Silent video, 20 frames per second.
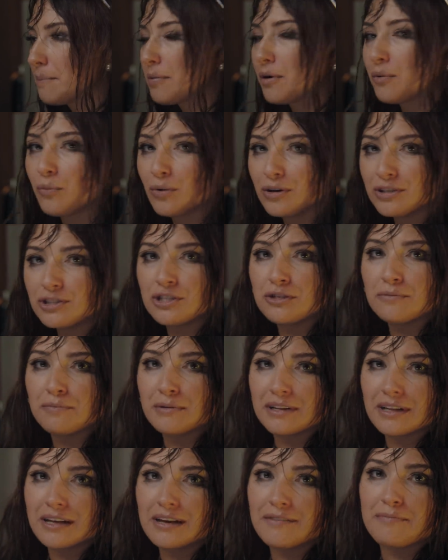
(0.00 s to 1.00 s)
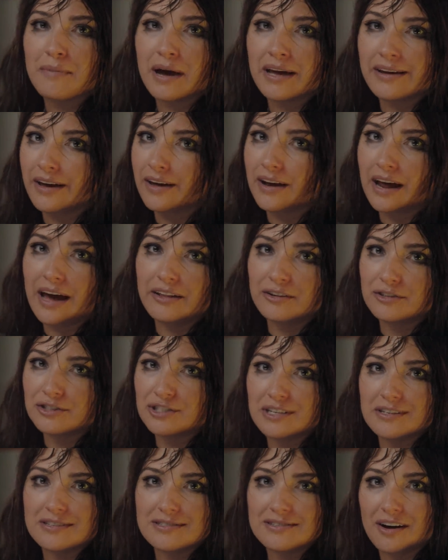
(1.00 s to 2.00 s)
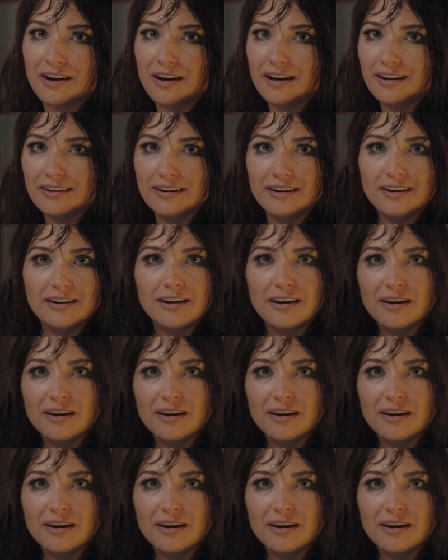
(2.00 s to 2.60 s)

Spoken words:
But would you believe my nut allergy is gone?